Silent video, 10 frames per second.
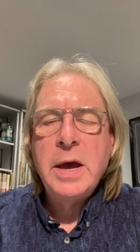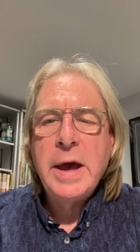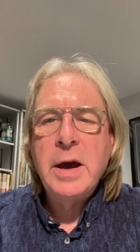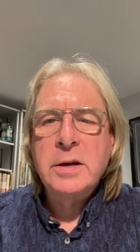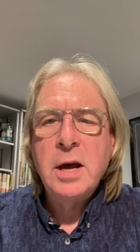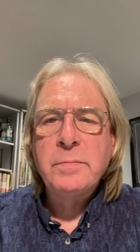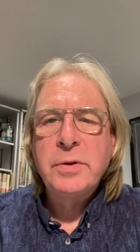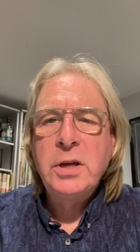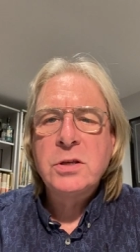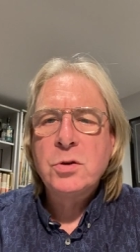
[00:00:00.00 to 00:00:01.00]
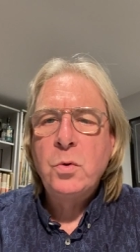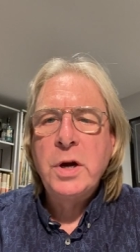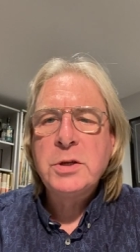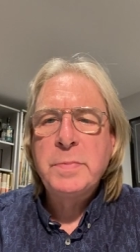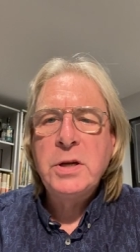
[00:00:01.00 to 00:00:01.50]
Our company has
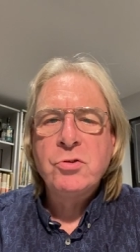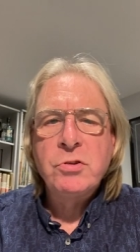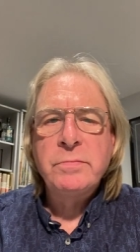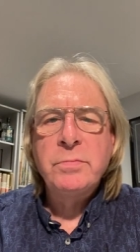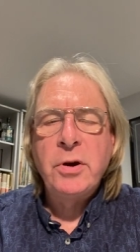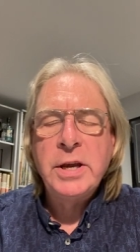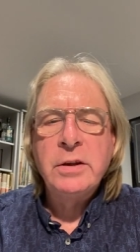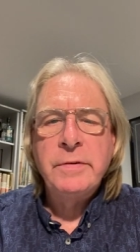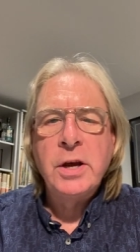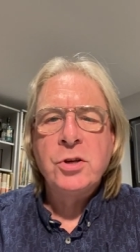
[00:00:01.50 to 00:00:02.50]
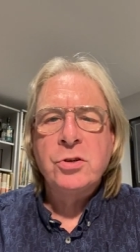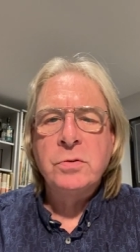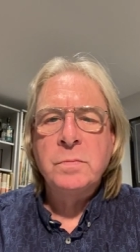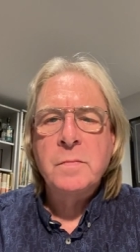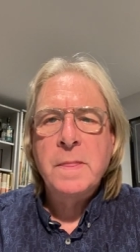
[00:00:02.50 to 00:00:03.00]
always been driven by
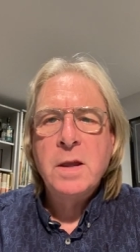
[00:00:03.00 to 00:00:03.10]
innovation,